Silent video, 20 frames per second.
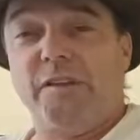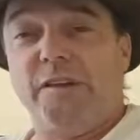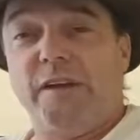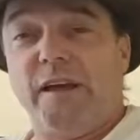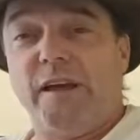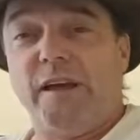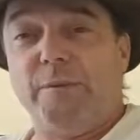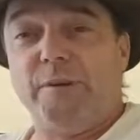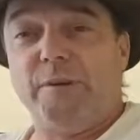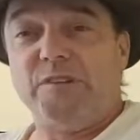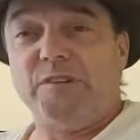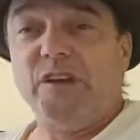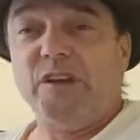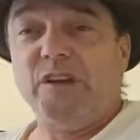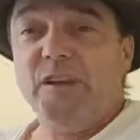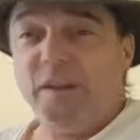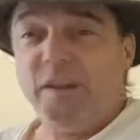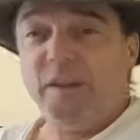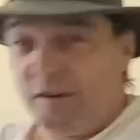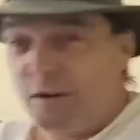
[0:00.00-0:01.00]
damage.
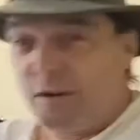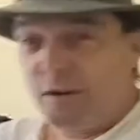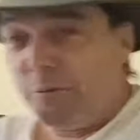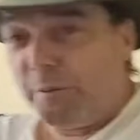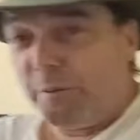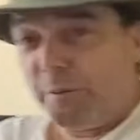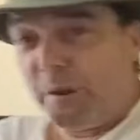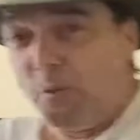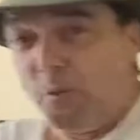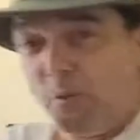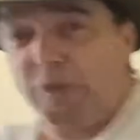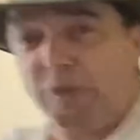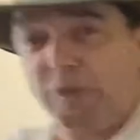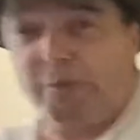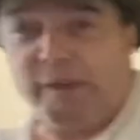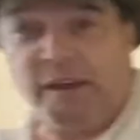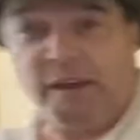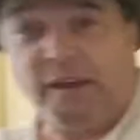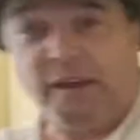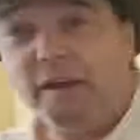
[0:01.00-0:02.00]
And you'll be with
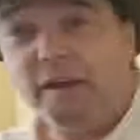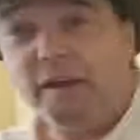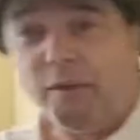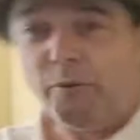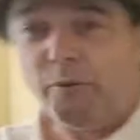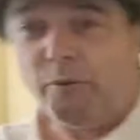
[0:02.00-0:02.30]
me when